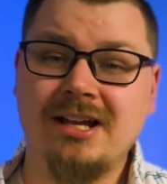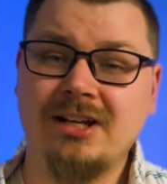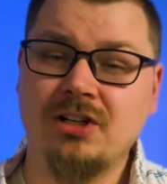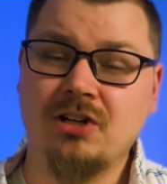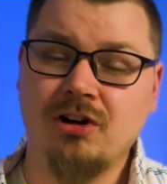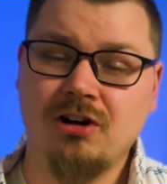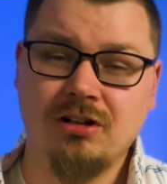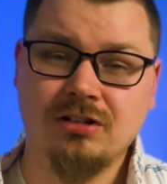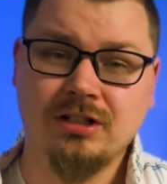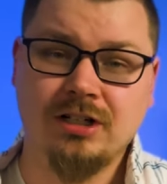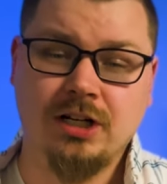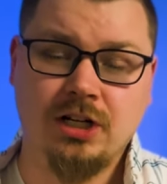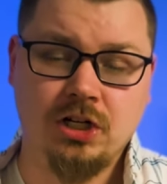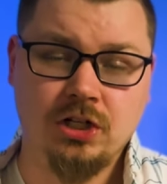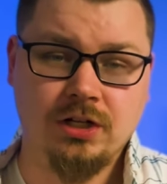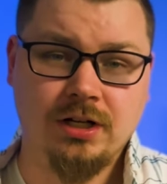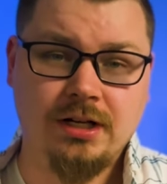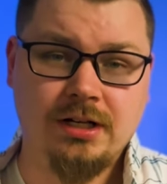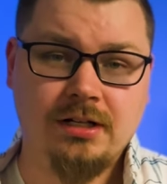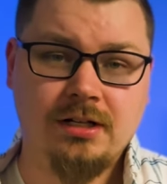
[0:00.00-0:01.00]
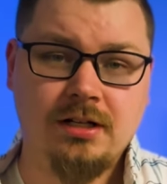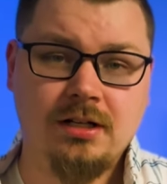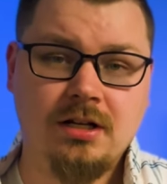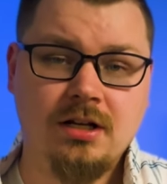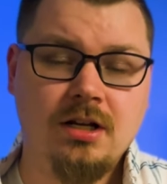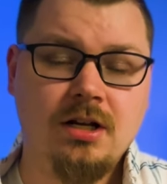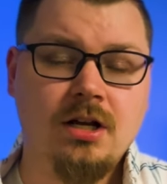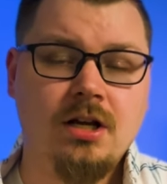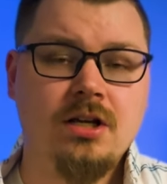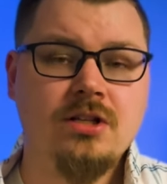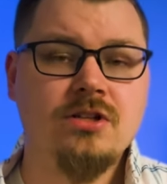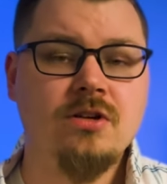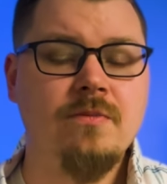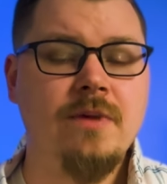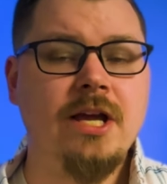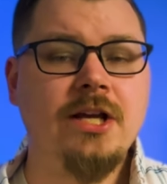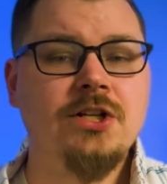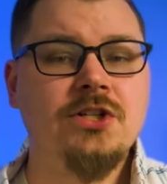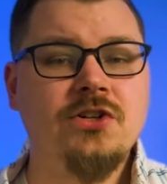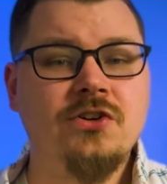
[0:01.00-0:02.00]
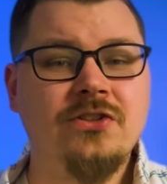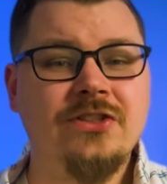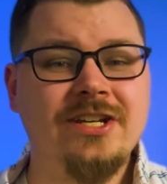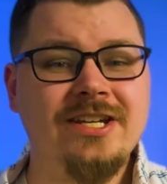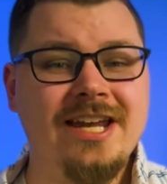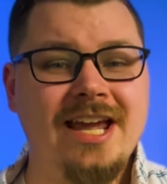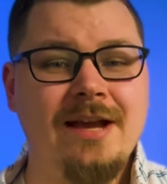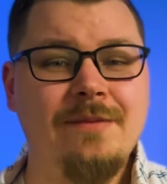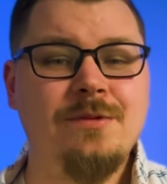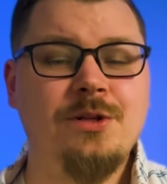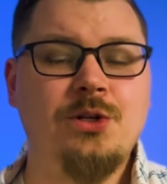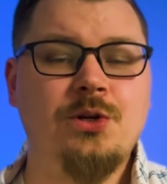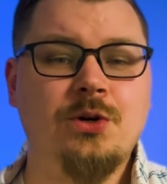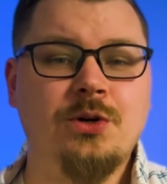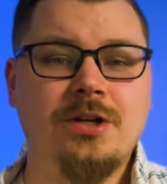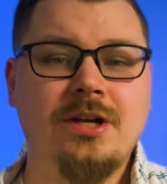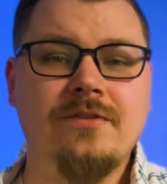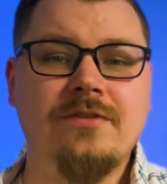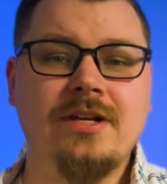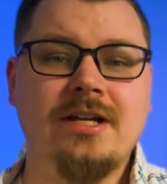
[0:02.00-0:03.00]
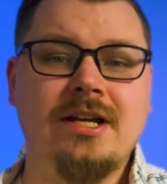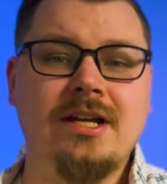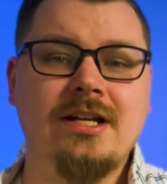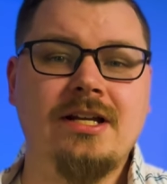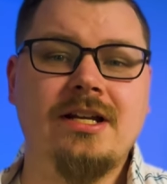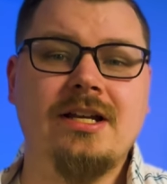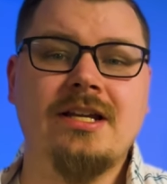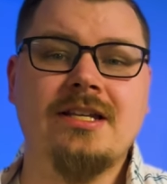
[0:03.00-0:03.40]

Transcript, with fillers: and call it good. So make sure the name that you're giving it